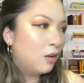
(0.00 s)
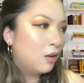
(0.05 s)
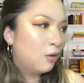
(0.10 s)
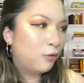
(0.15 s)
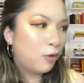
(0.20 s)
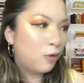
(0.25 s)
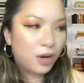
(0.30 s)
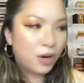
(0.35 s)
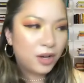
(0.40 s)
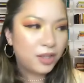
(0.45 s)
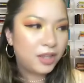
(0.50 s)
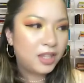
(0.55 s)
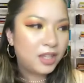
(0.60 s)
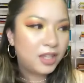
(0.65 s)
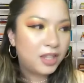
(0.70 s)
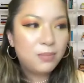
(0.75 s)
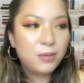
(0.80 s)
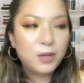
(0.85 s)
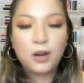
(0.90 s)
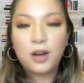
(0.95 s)
Fourth,
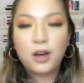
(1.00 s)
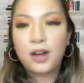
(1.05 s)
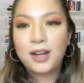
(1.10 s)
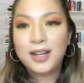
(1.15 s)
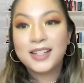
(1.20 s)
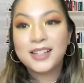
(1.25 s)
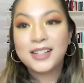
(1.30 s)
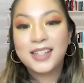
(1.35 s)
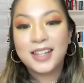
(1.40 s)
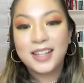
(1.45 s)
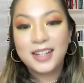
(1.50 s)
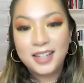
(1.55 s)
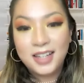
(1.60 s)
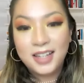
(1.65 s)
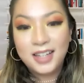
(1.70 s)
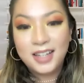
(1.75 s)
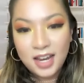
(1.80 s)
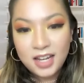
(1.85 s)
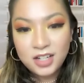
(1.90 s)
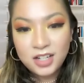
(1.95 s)
keep your audience
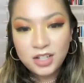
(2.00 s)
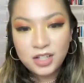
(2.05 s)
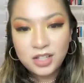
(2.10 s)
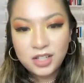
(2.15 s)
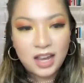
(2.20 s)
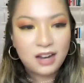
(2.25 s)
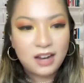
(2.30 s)
engaged.